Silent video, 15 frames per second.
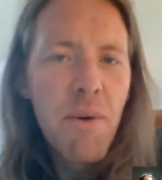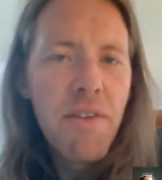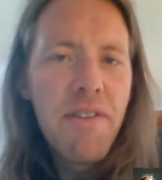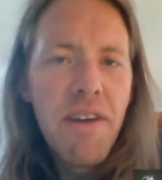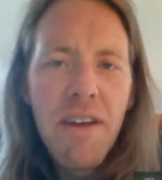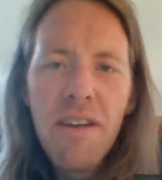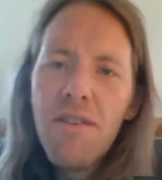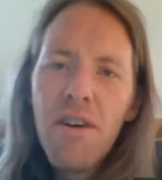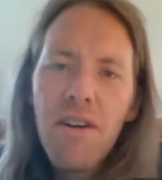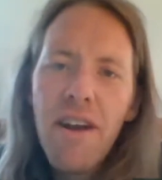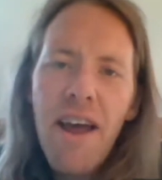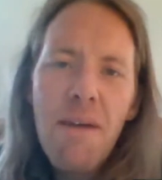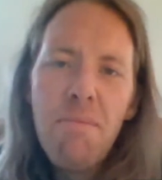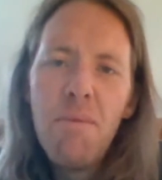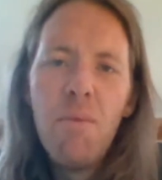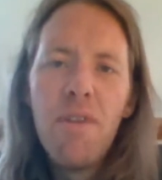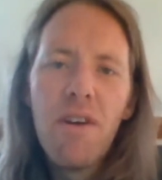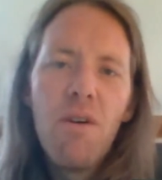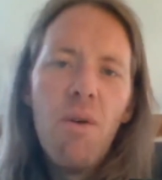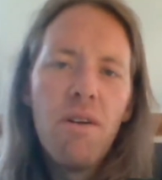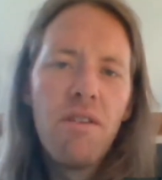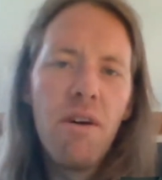tell you one thing. It's not going to
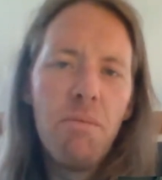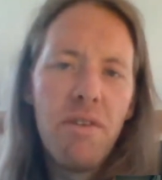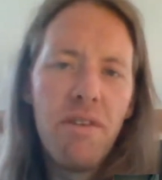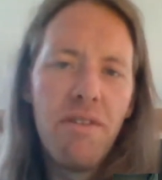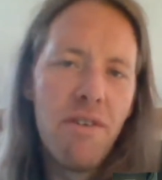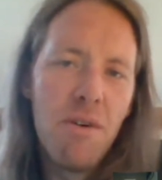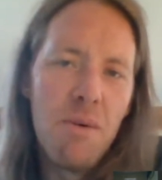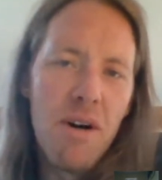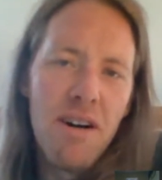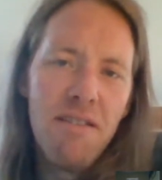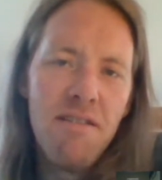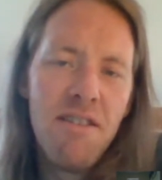happen with a quadcopter for